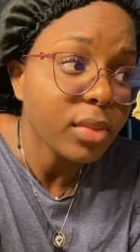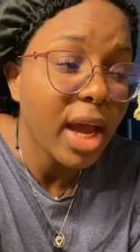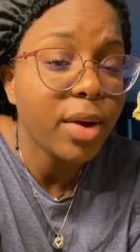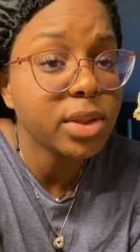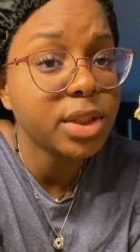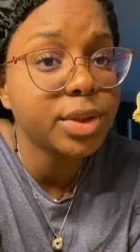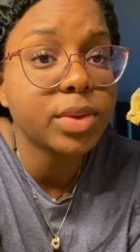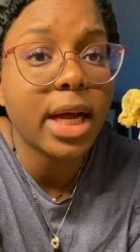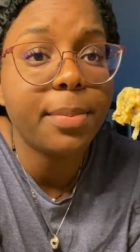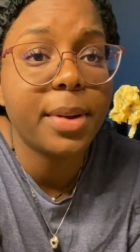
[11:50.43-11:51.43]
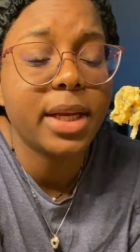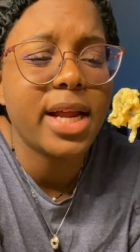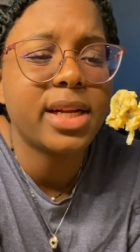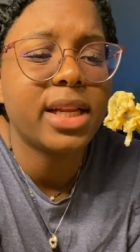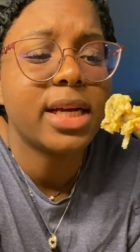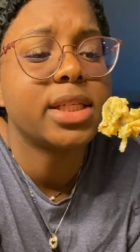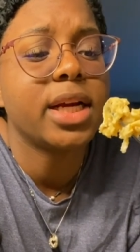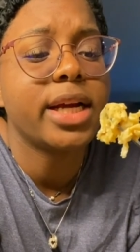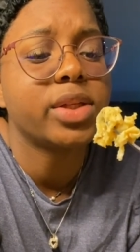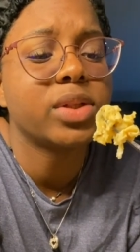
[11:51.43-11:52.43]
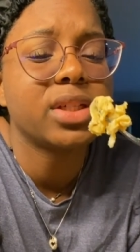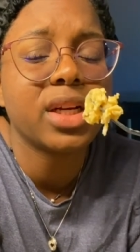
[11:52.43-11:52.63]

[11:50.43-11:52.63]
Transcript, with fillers: I was gonna do that, but at the end of last year I switched.